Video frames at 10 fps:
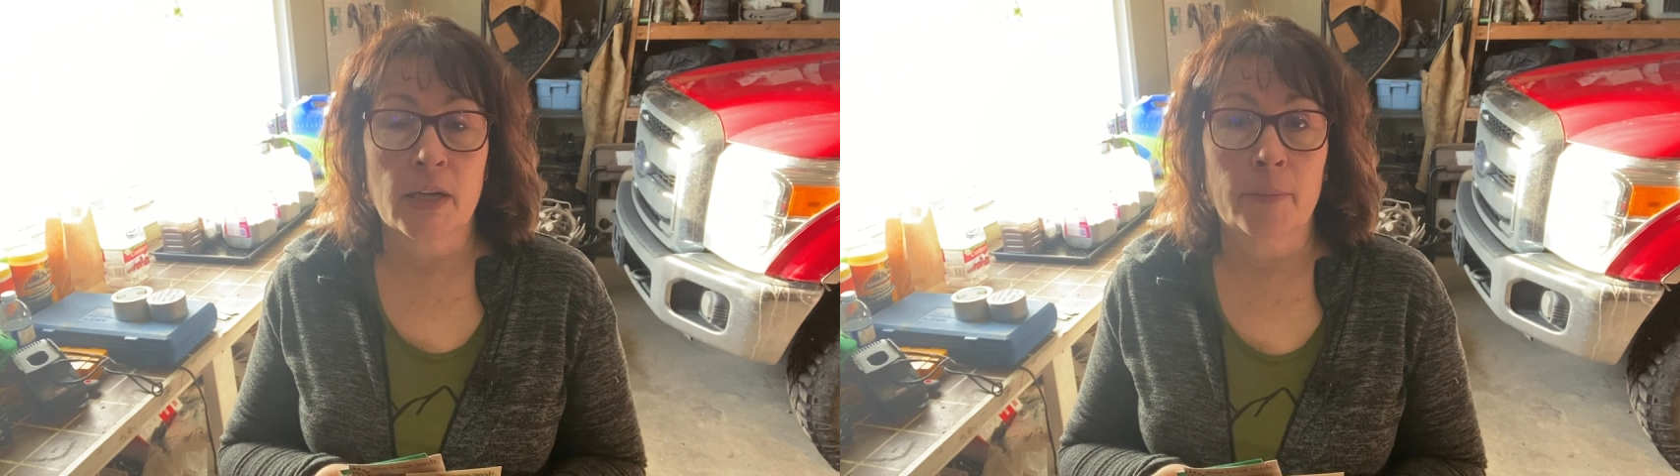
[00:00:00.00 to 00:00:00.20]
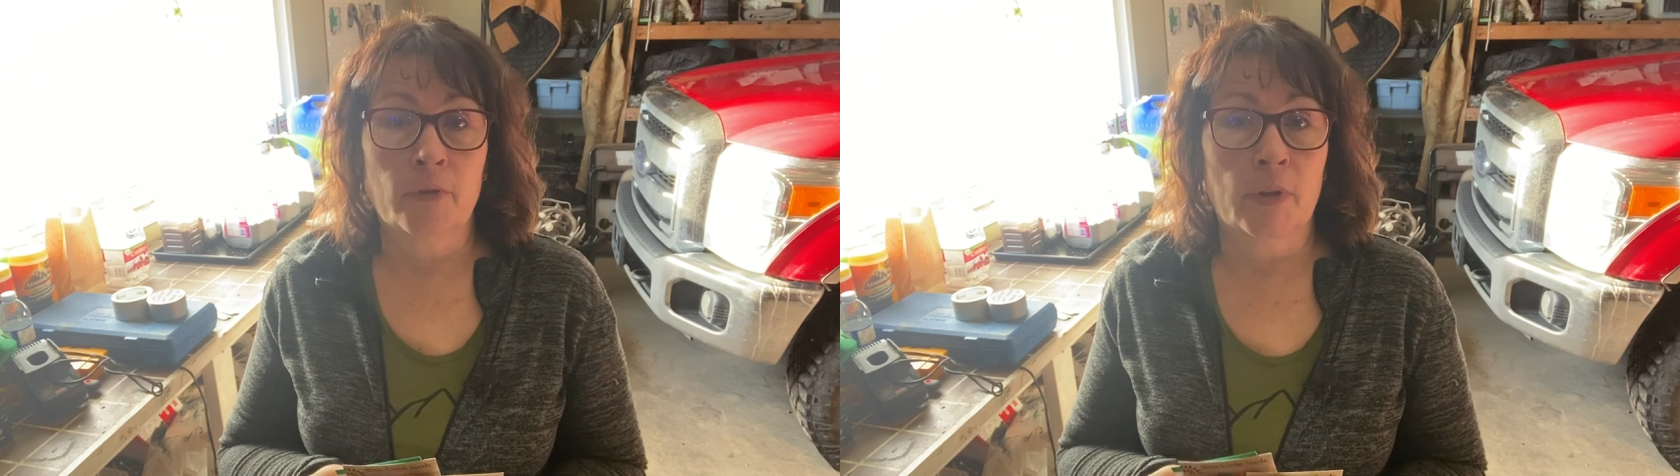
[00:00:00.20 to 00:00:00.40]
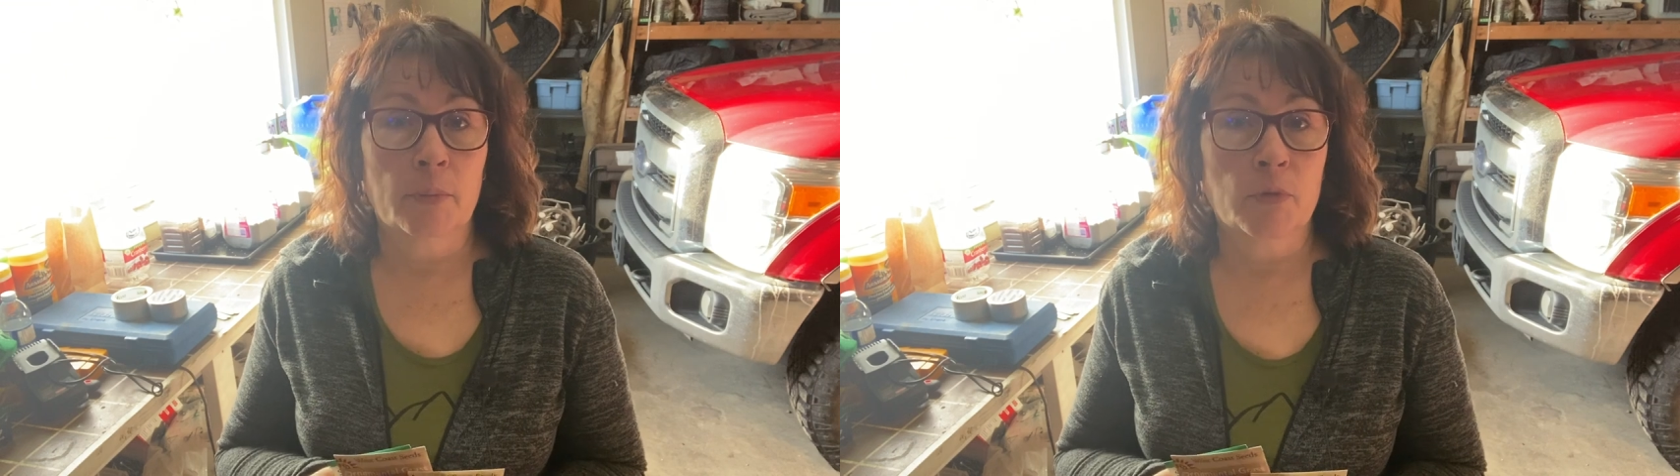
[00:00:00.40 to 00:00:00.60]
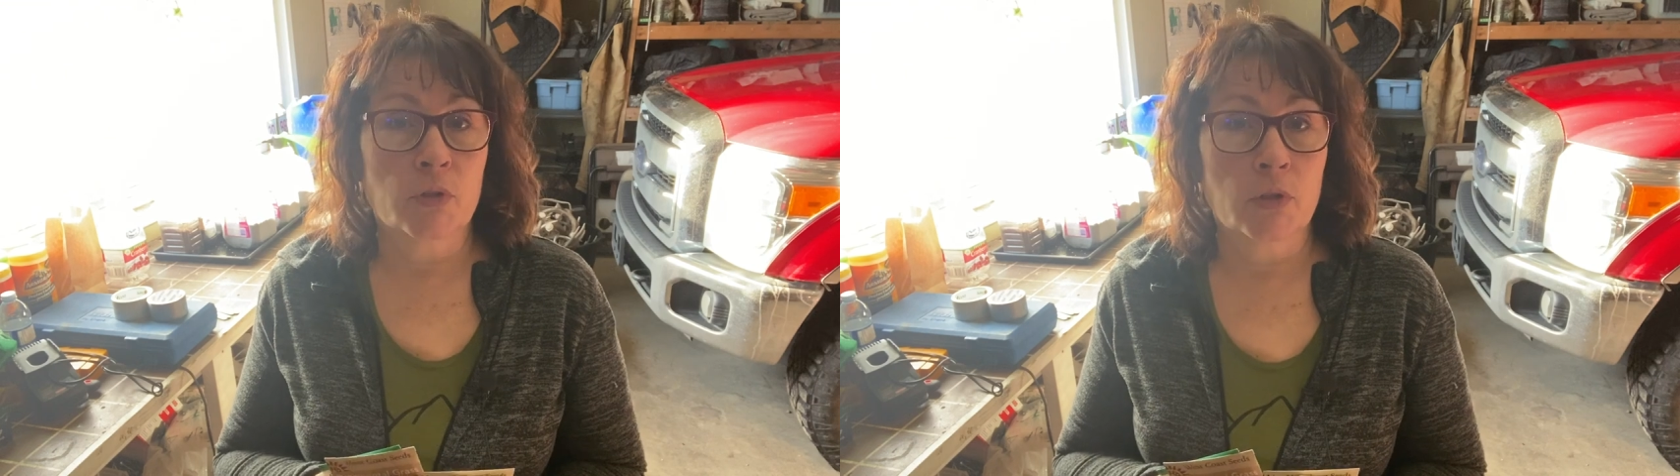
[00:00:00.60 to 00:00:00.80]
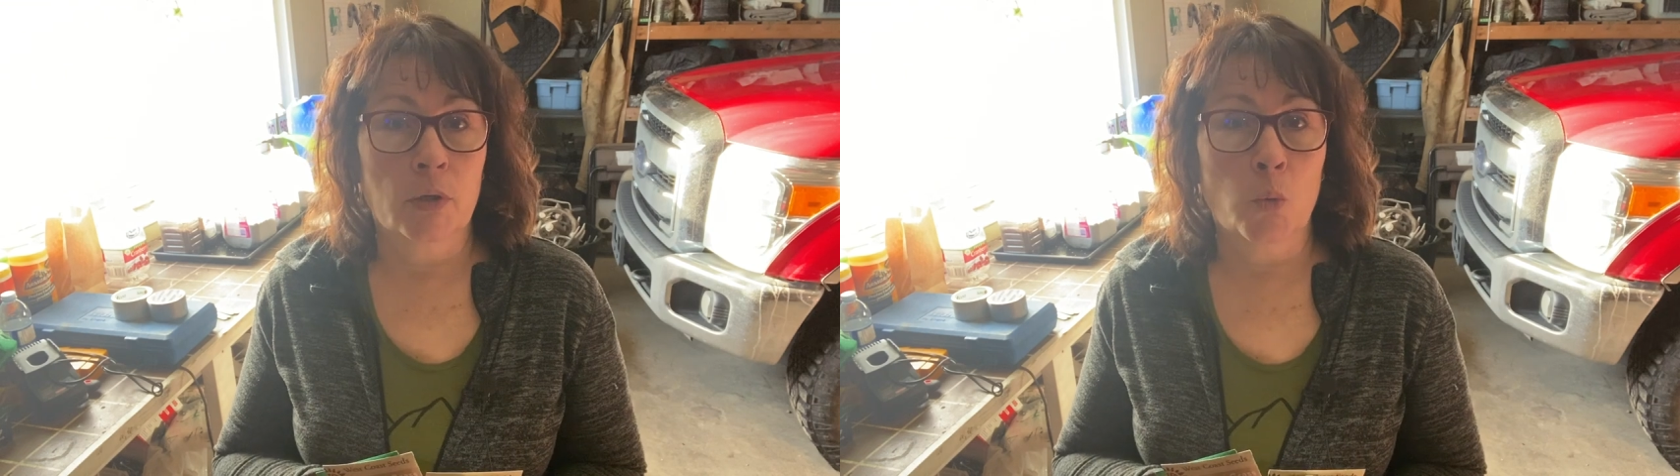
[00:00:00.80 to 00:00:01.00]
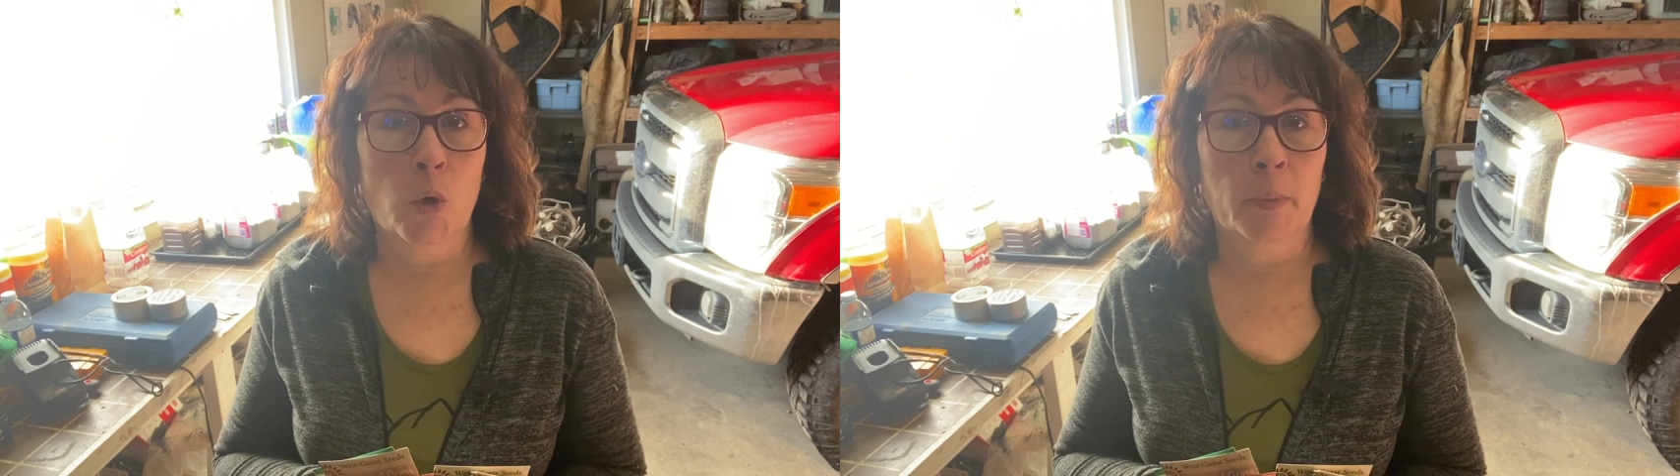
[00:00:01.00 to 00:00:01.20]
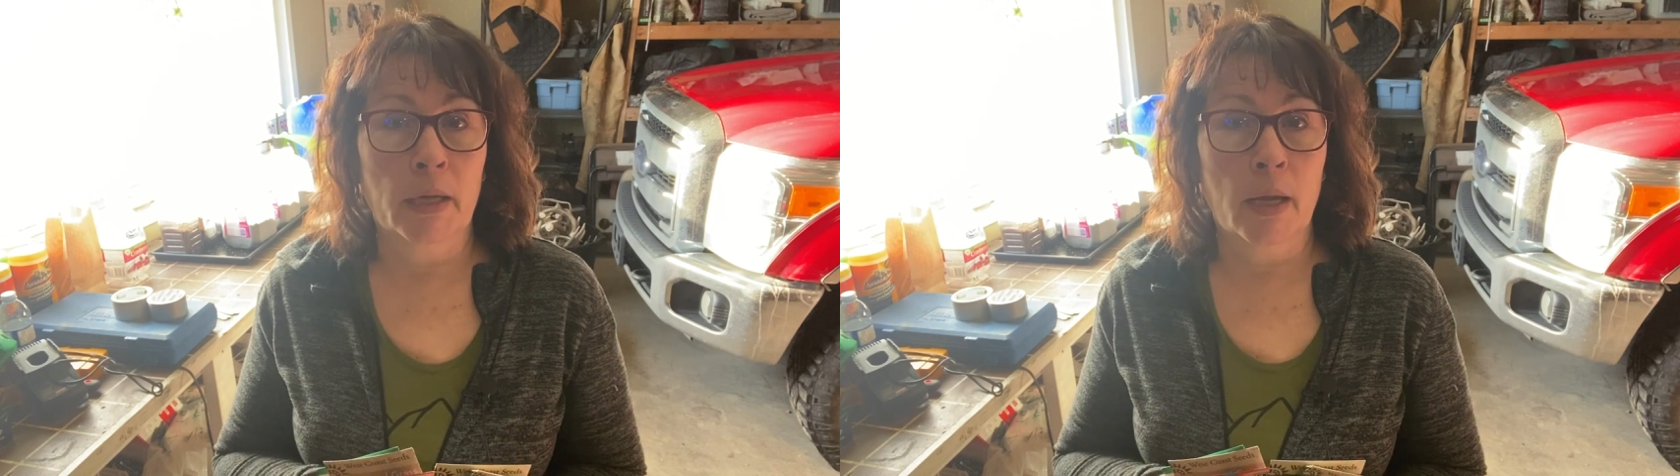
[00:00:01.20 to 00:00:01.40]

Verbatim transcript: time for them to start warming